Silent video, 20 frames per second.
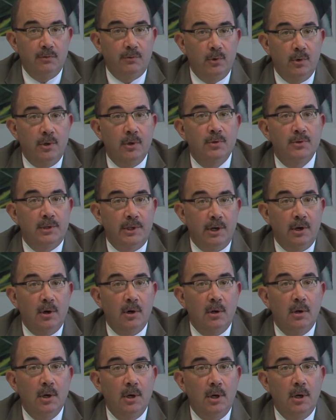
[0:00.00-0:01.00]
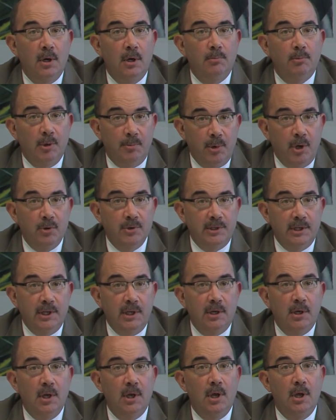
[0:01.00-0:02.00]
for those that are proposing
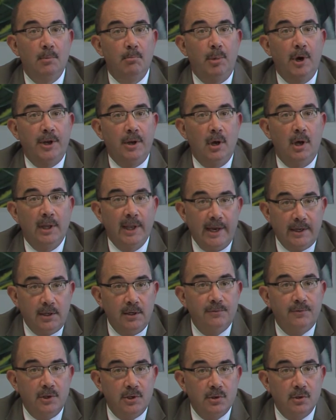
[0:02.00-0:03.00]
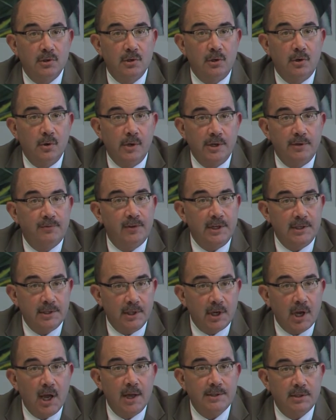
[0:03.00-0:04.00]
it. But elected officials are going to face the
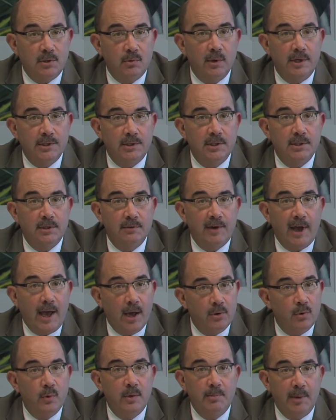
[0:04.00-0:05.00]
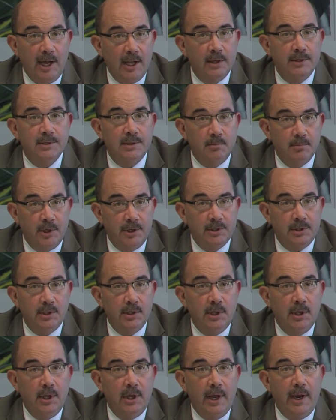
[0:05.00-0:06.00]
consequences of how do we balance the budget
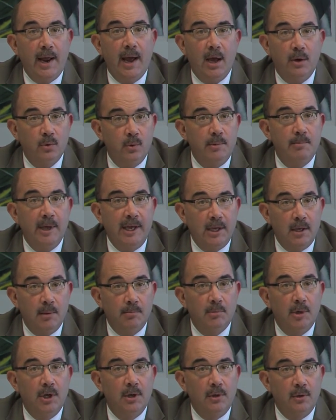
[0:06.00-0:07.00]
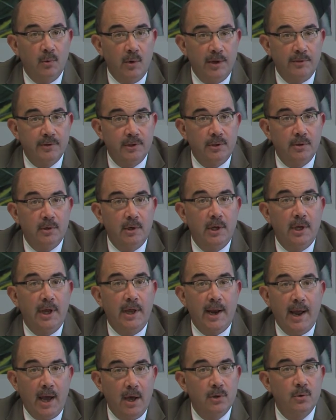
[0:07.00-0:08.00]
and how do we make up the revenue
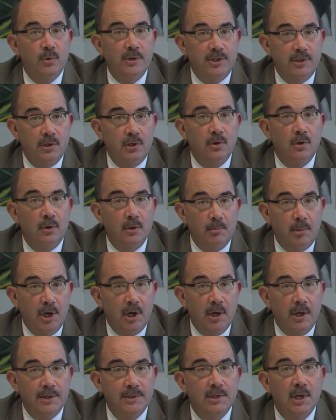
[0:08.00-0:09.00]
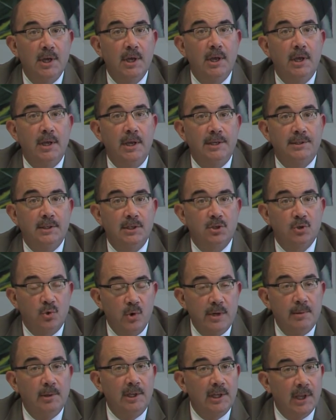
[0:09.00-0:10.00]
and how do we secure the bonds. It's
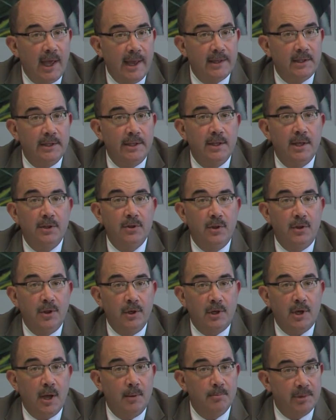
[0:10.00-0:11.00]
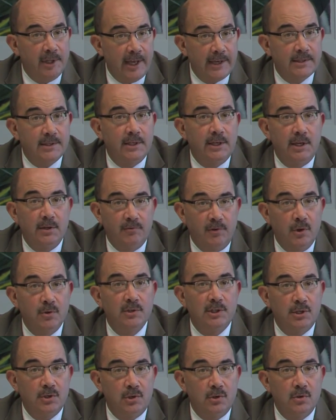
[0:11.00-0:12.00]
extremely likely that the complexity of those
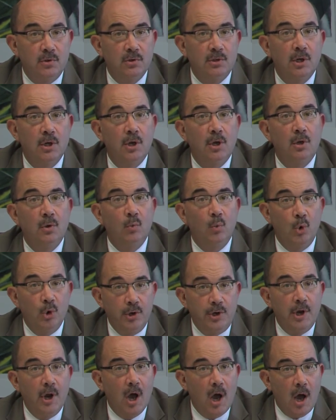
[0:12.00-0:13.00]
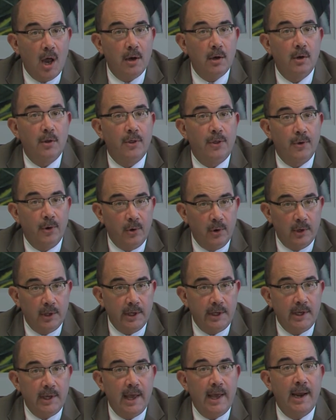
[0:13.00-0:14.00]
issues would not
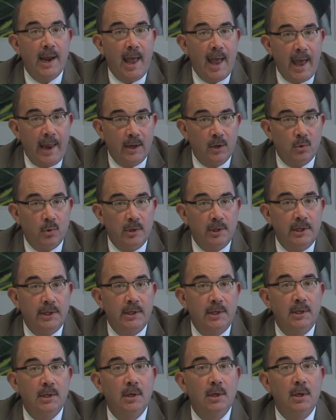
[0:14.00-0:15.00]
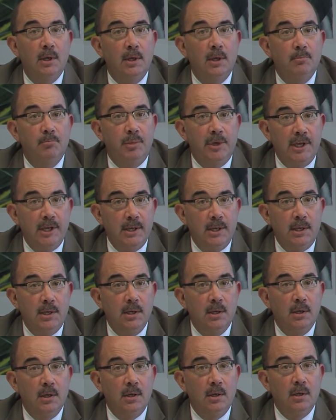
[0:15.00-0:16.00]
thoroughly and adequately be
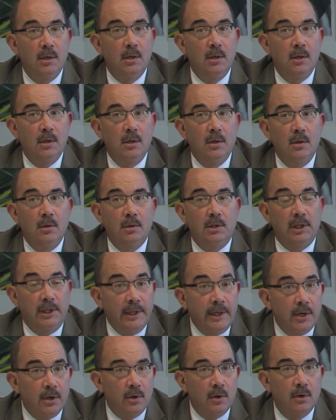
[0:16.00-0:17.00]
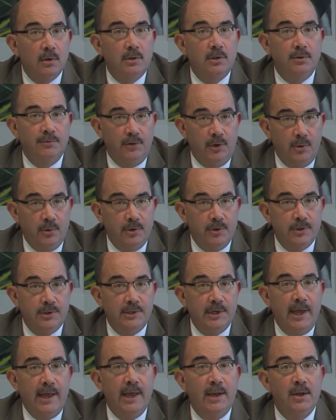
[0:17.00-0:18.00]
clear to
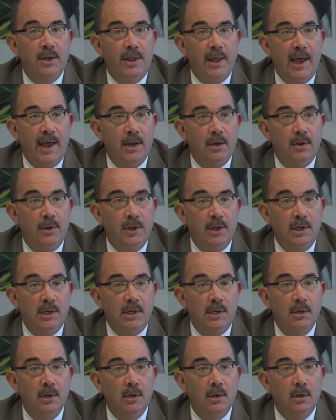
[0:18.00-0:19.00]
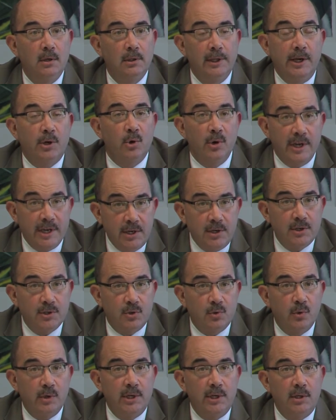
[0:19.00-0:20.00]
voters and that the liquor
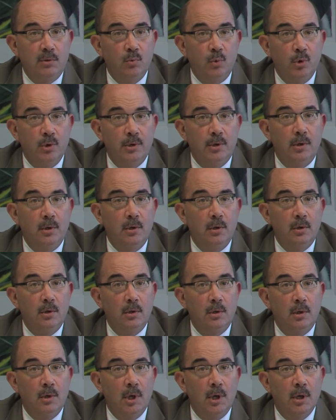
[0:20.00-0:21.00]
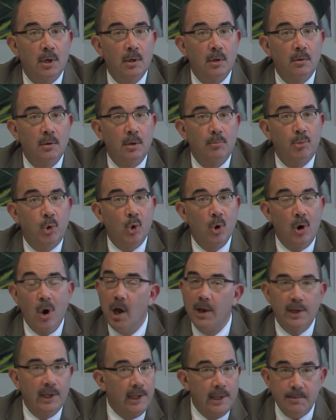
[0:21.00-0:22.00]
industry would uh, pour
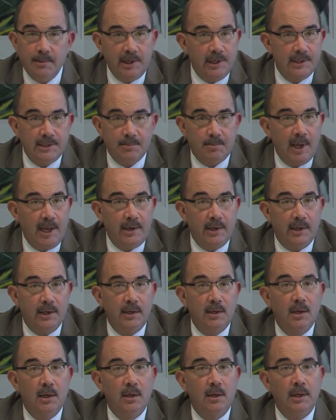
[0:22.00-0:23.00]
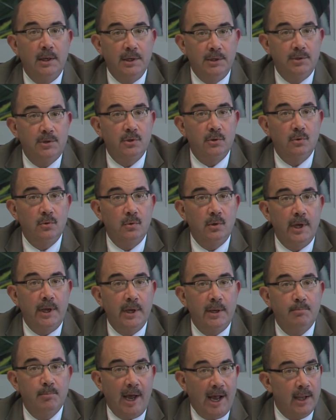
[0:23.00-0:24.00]
unlimited spending into
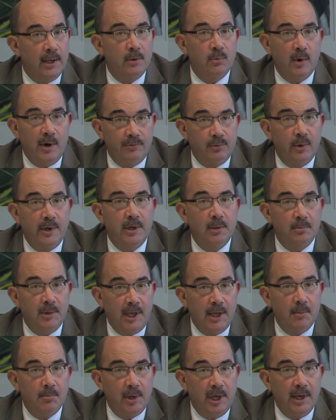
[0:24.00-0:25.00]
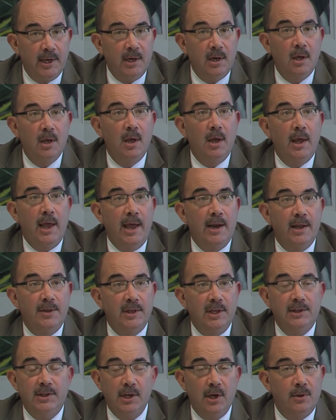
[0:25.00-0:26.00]
a ballot referendum campaign. And I
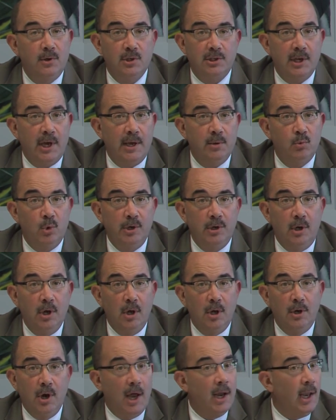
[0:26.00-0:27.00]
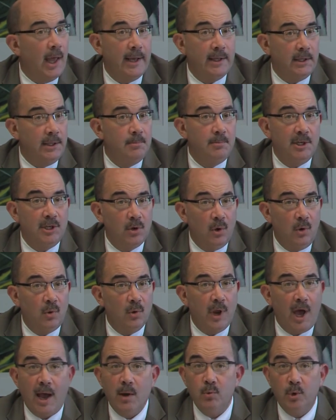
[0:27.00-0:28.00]
think the other side would not likely be
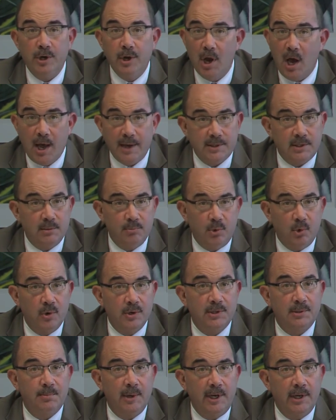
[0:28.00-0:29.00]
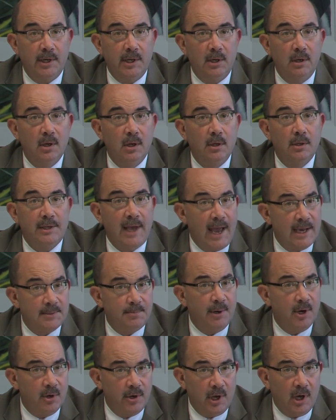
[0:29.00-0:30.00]
told. I would not support spending
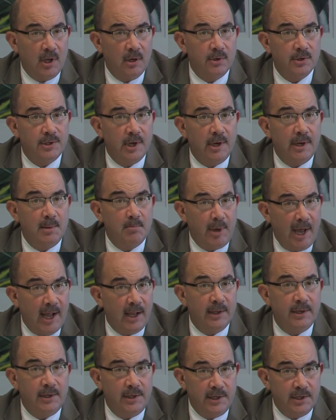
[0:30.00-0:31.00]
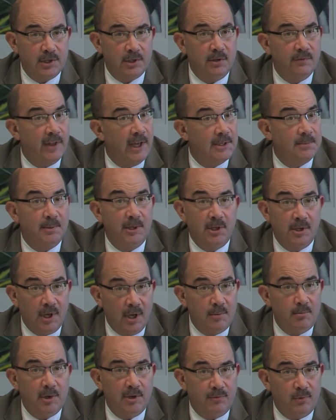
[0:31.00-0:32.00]
taxpayer dollars on a ballot initiative. That's been
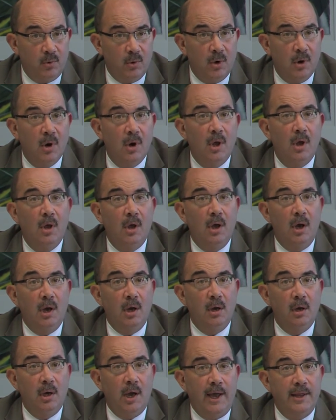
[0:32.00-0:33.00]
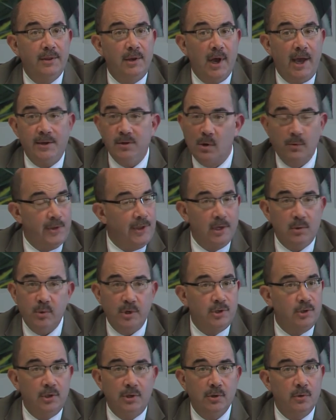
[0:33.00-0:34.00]
done before. Uh, I, I, don't think we
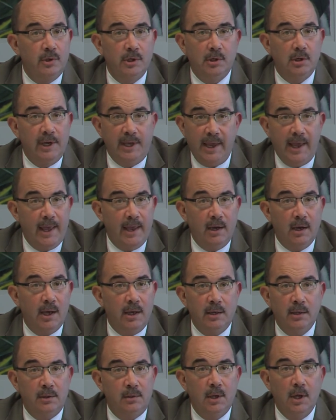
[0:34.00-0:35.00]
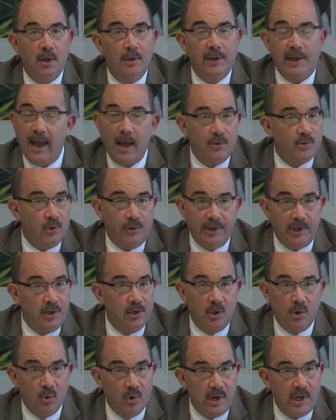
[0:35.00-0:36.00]
should do it again. I, the council didn't
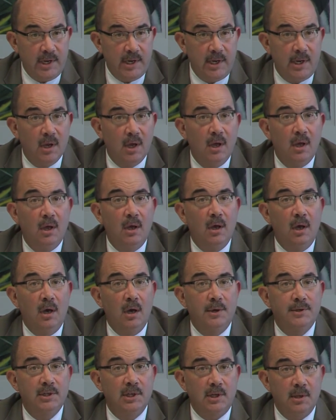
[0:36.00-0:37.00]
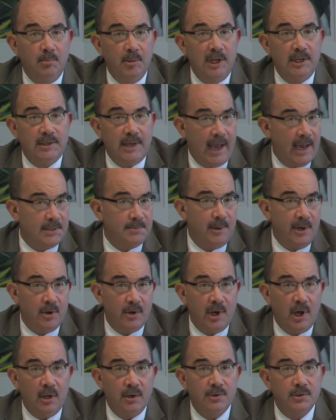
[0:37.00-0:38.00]
agree uh, to commit taxpayer
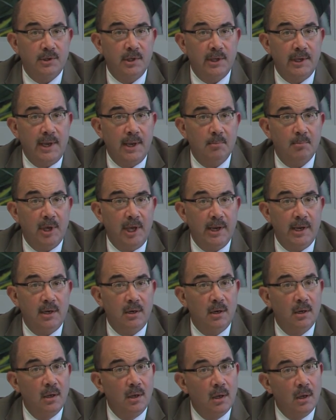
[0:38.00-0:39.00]
dollars to the campaign